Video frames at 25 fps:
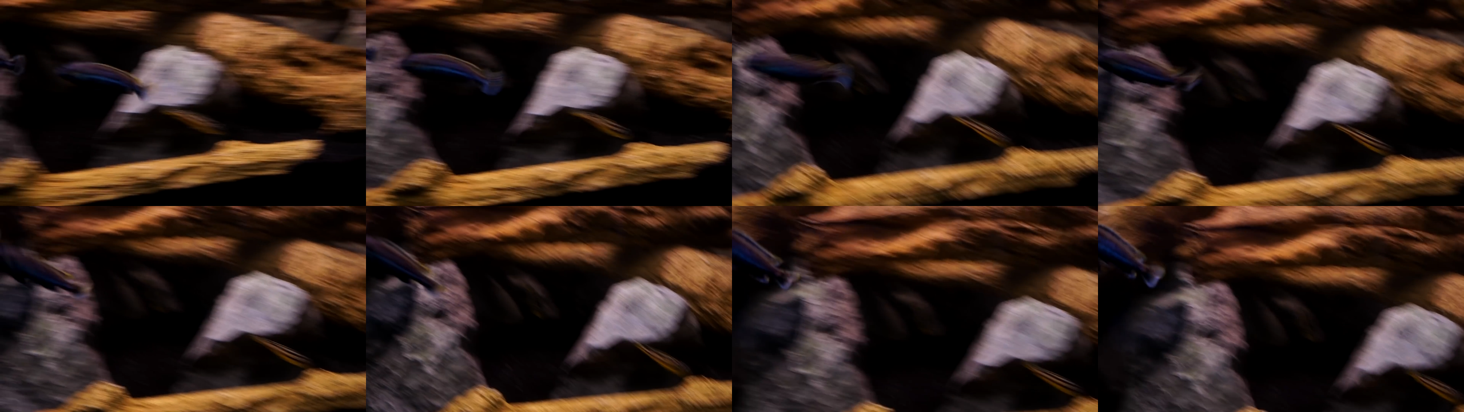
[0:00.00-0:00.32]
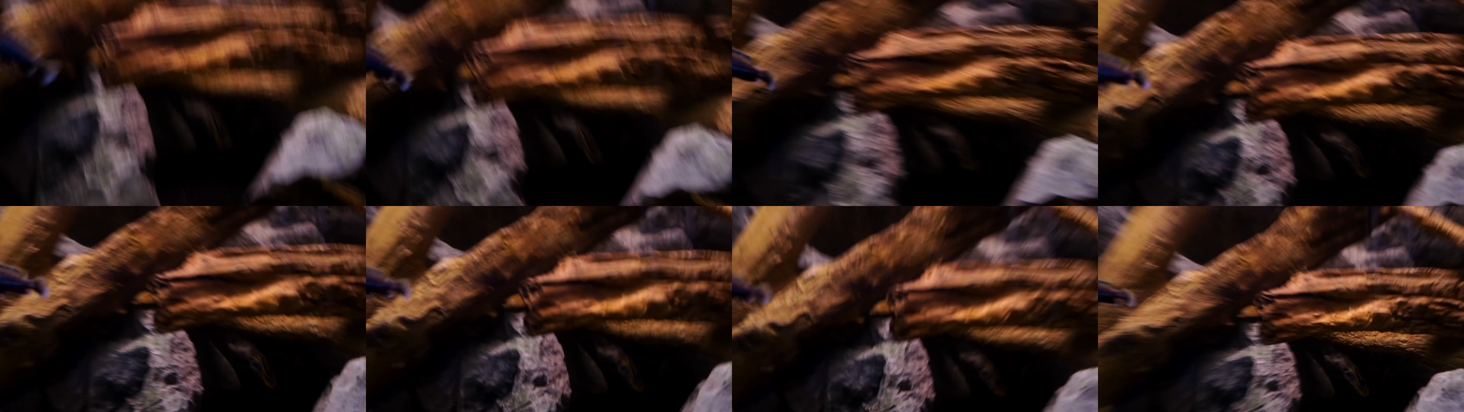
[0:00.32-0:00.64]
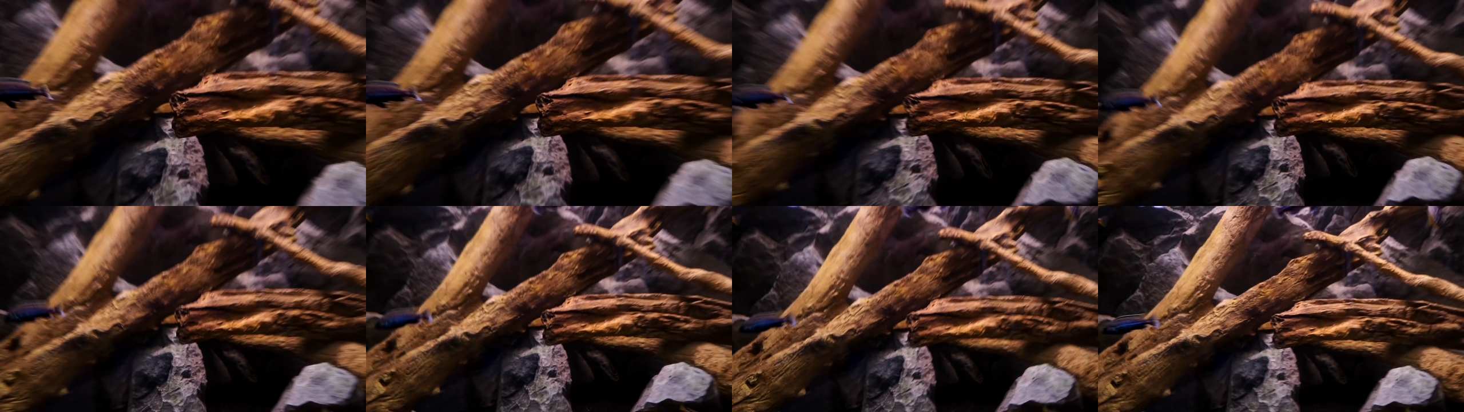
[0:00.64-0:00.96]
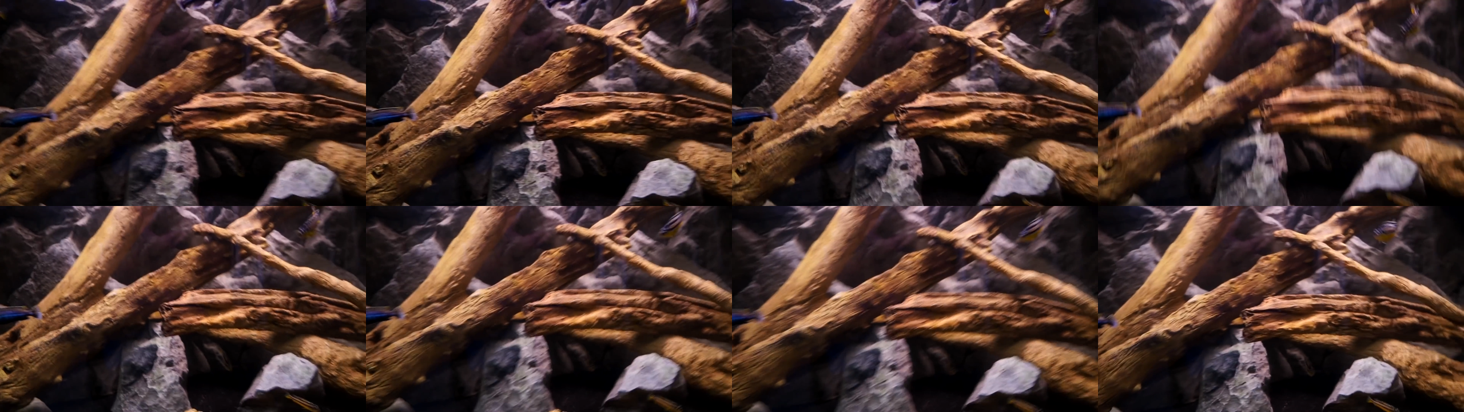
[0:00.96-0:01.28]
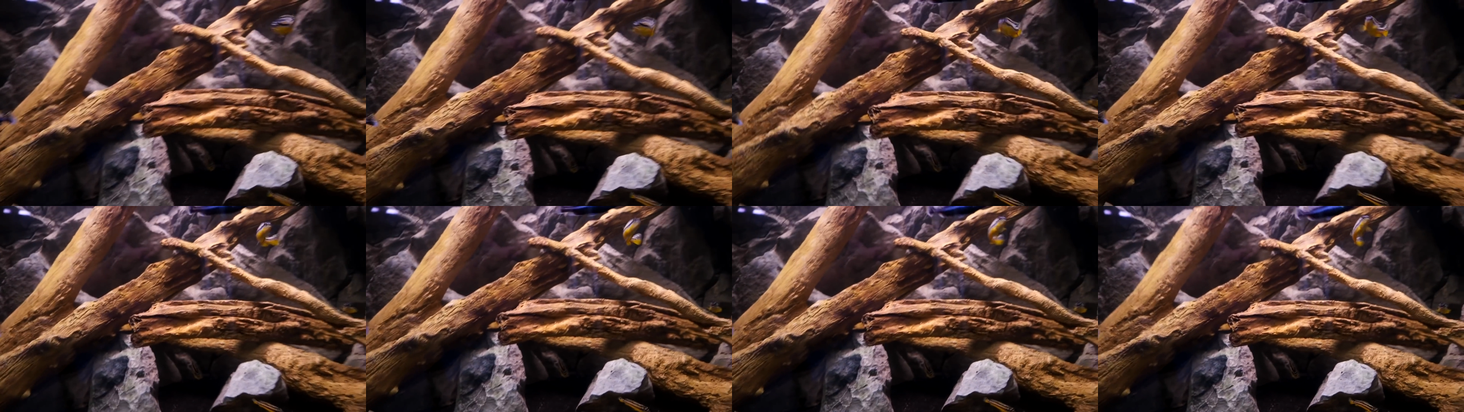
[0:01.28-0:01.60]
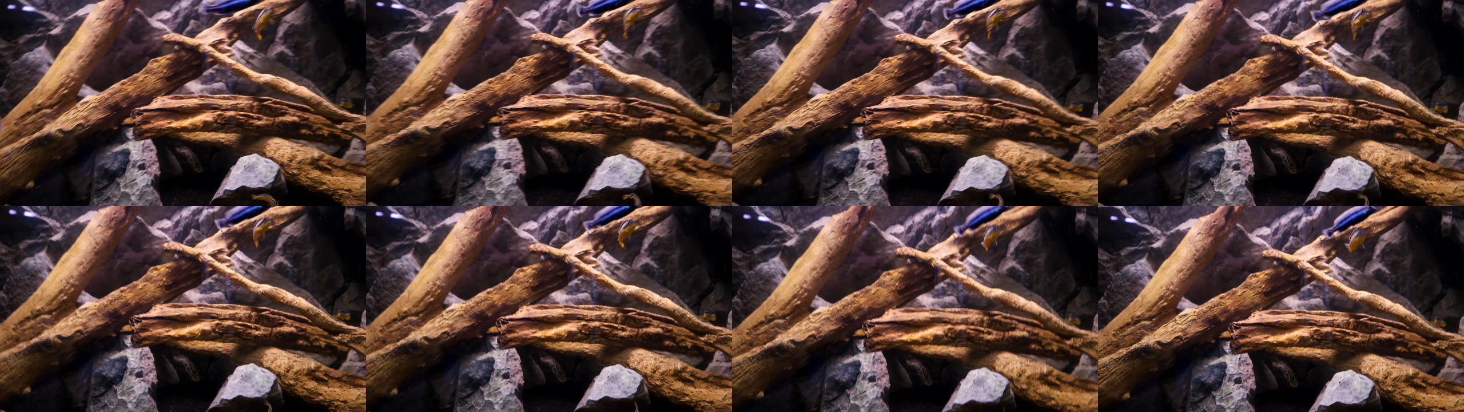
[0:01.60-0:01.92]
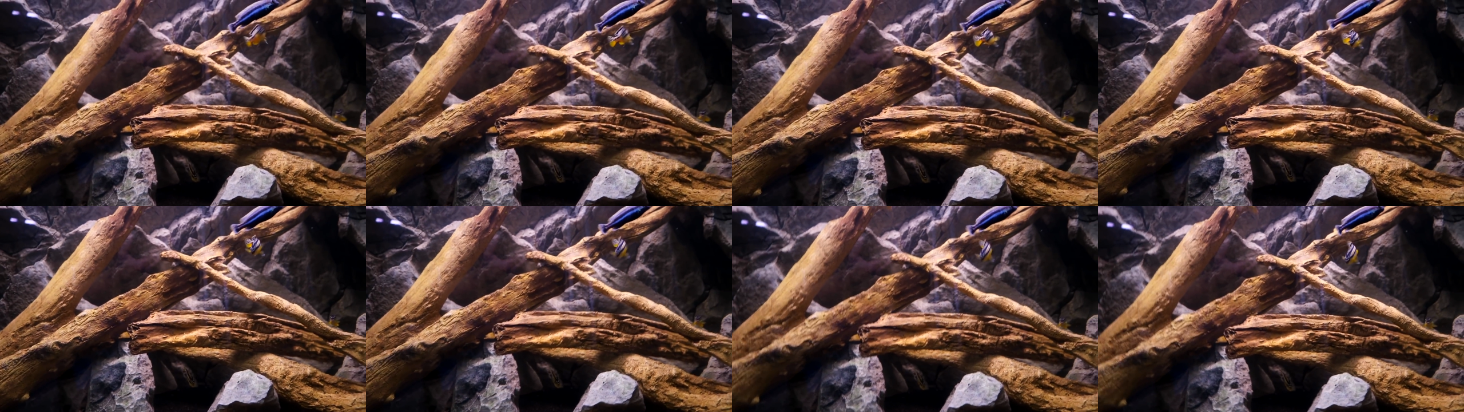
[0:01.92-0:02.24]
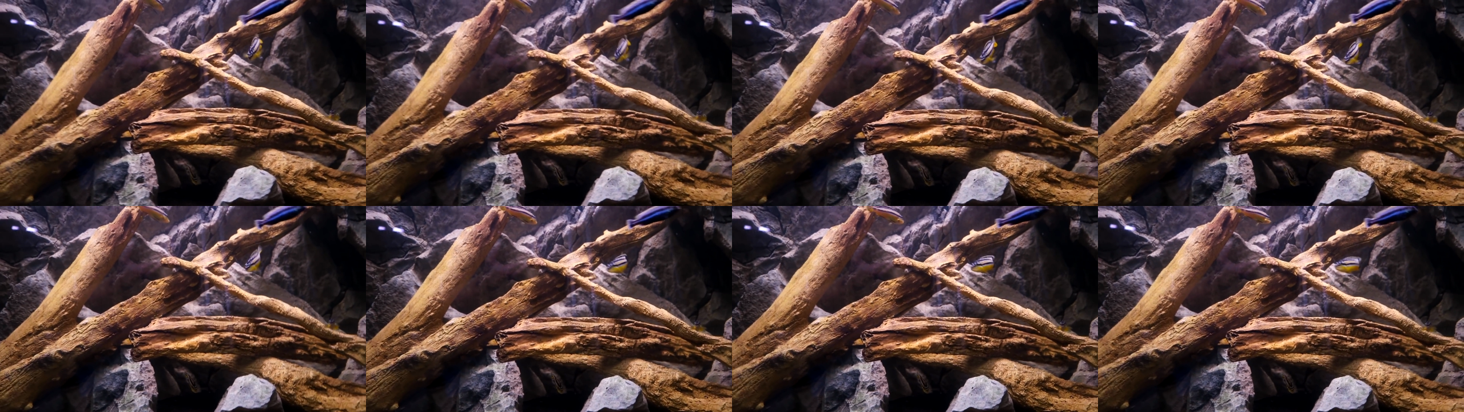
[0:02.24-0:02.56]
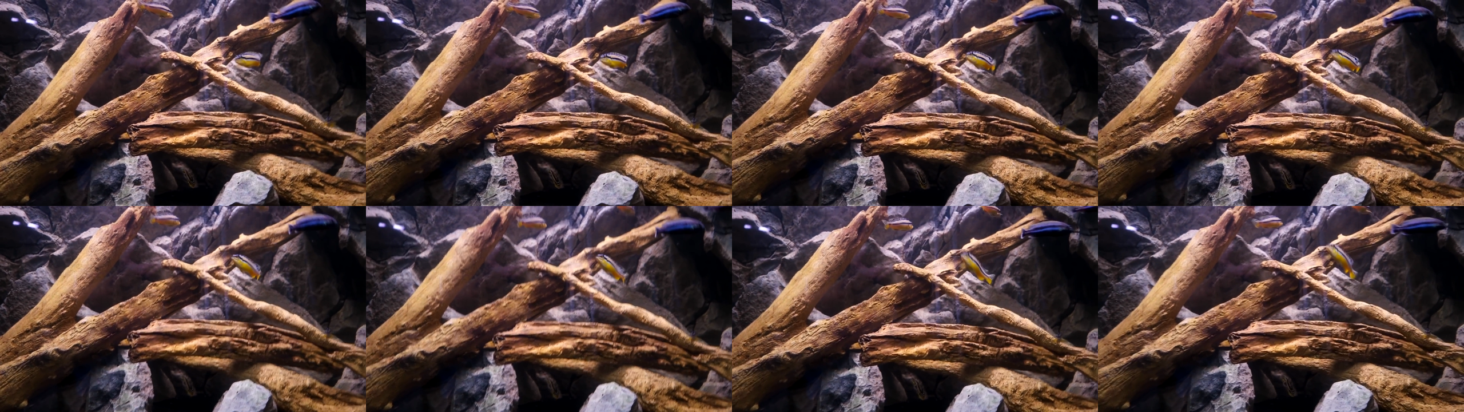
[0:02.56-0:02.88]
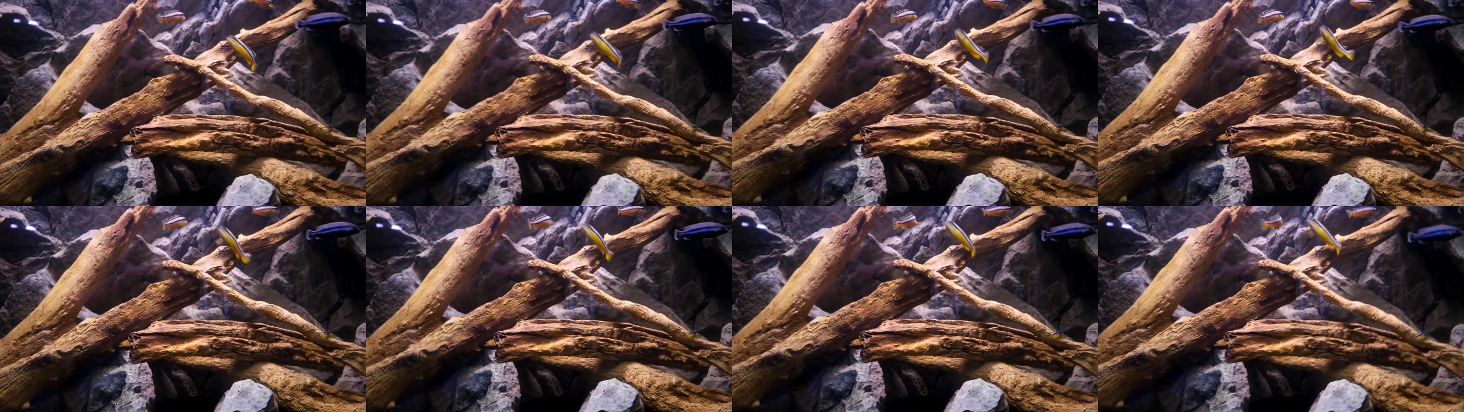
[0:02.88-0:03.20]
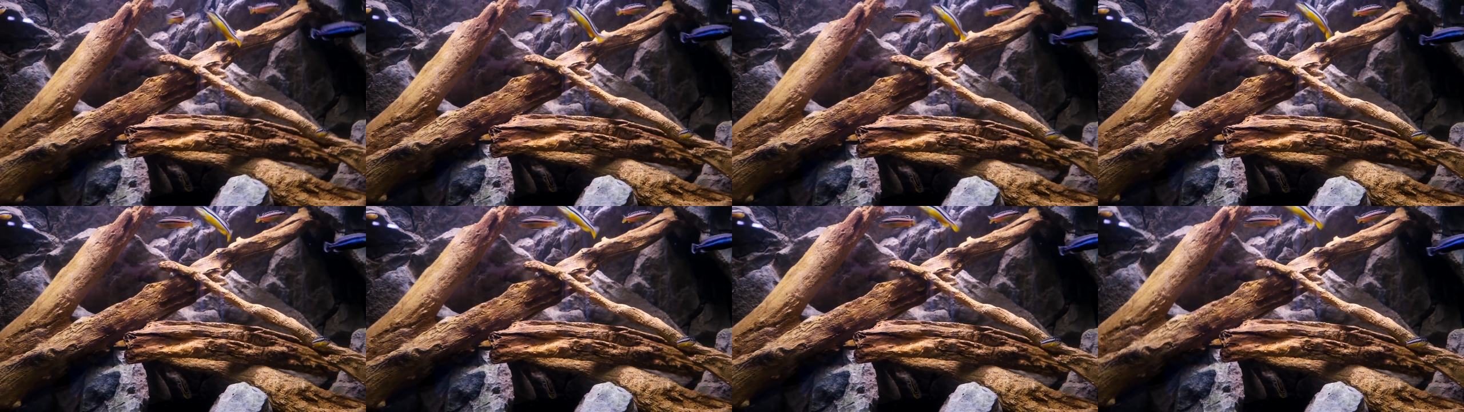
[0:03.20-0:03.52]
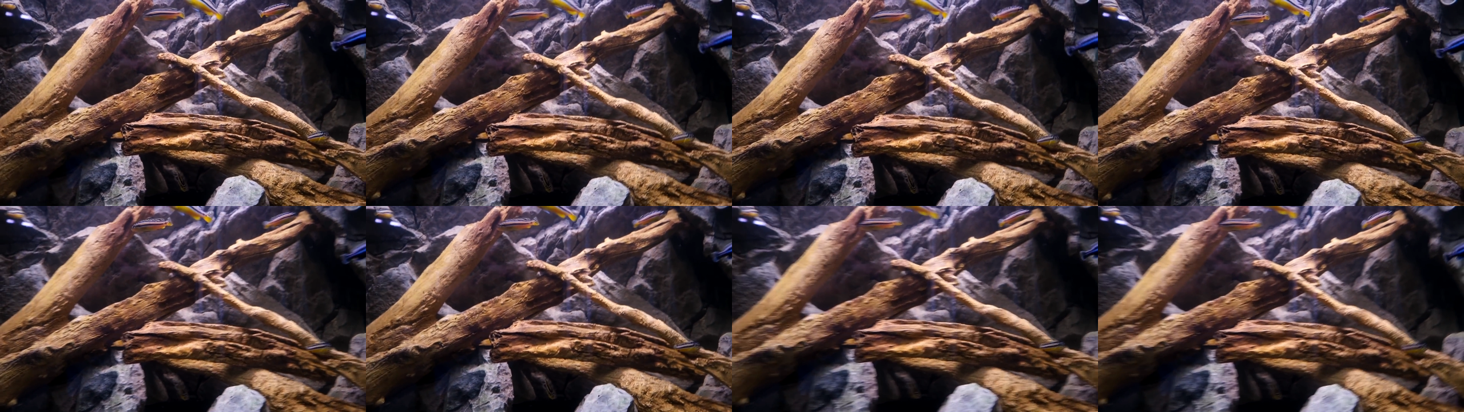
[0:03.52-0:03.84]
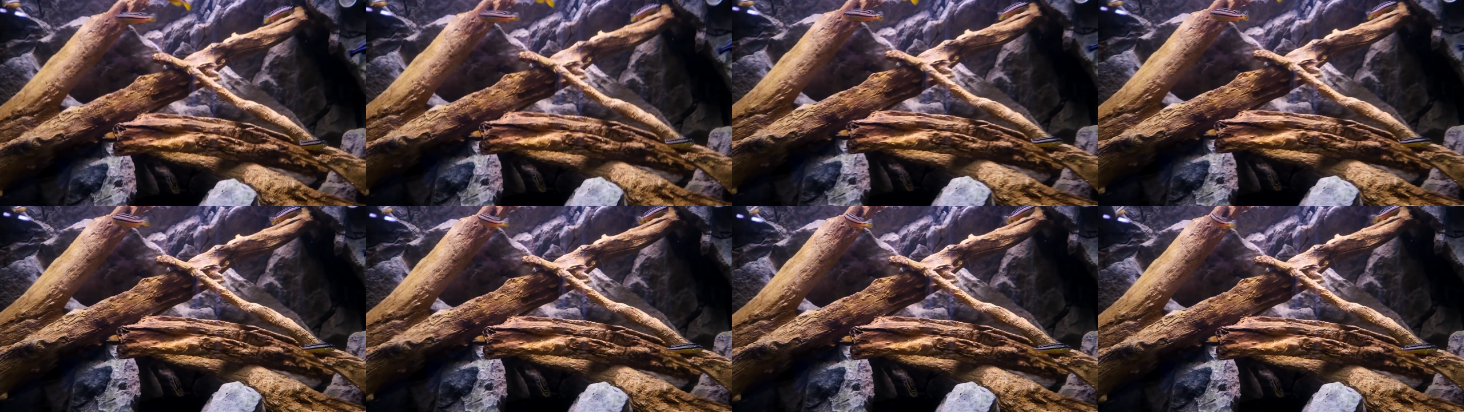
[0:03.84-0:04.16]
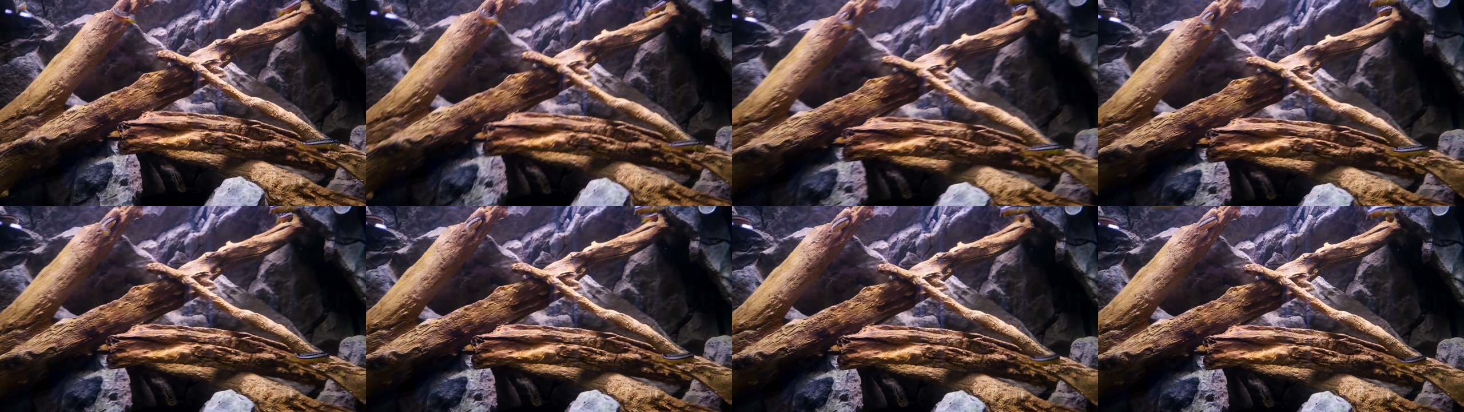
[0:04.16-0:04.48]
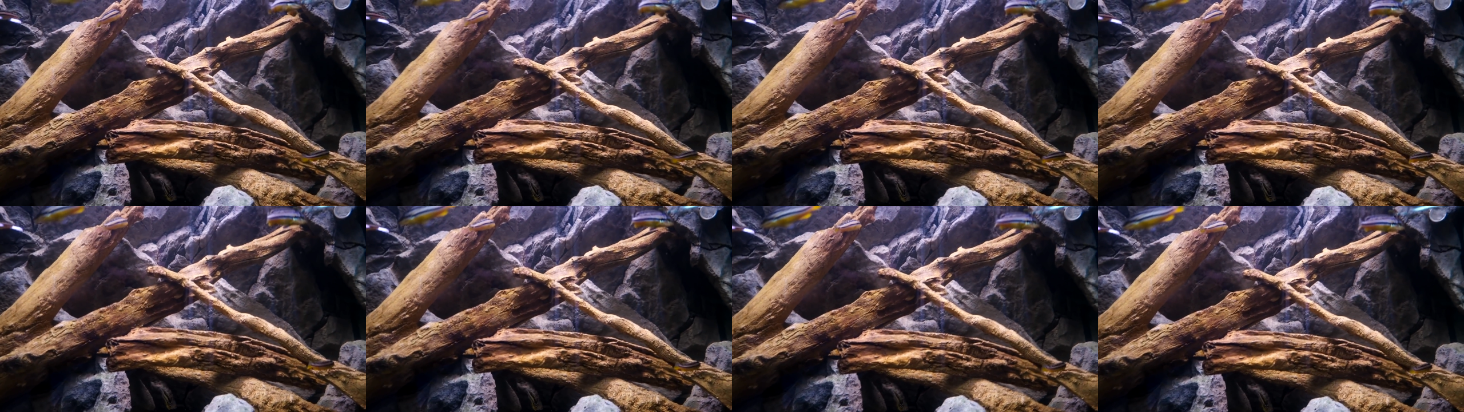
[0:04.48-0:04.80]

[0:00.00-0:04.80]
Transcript: No face is visible, so there are no lips to read.